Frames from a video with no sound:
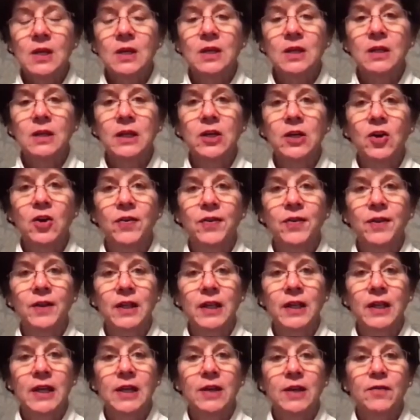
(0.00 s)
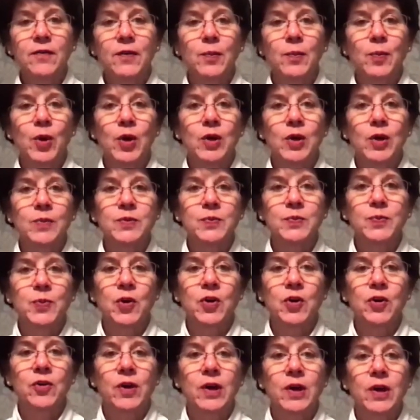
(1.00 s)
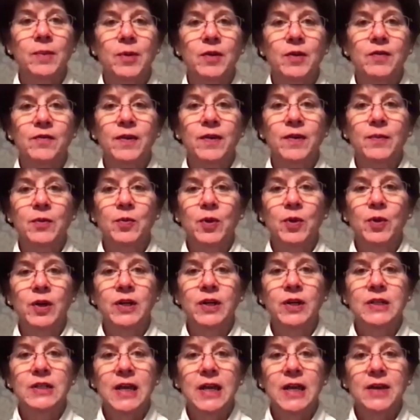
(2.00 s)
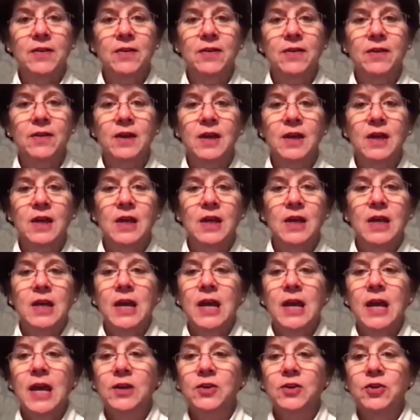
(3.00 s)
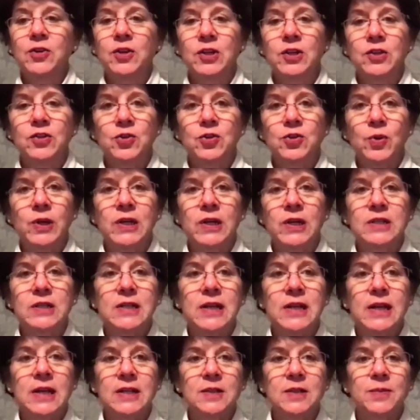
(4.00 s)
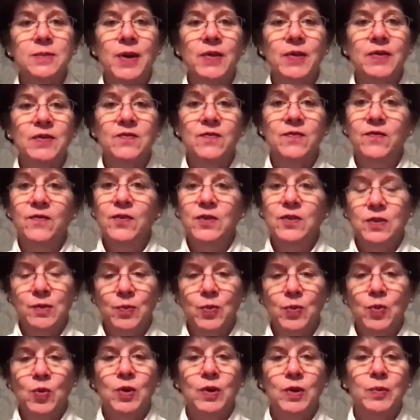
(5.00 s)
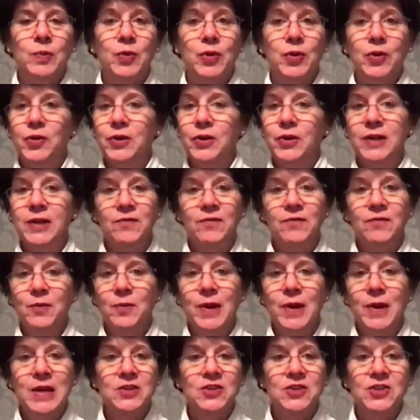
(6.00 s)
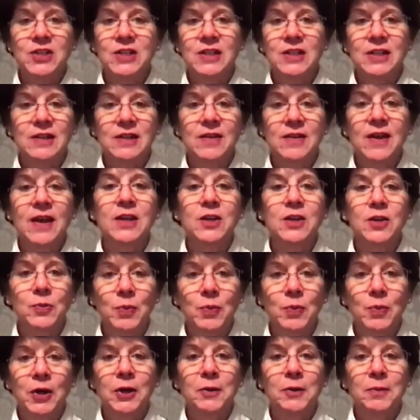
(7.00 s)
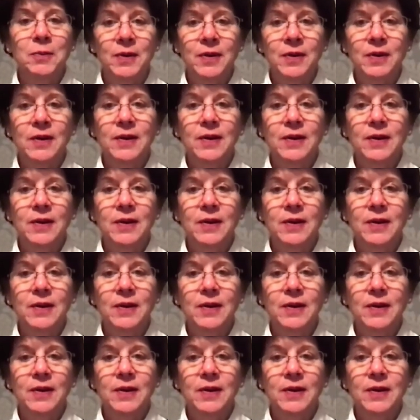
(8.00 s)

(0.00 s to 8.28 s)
click on the link for Barb's program on February 10th. And you can join us next month for some more bird information. Thank you, Barb.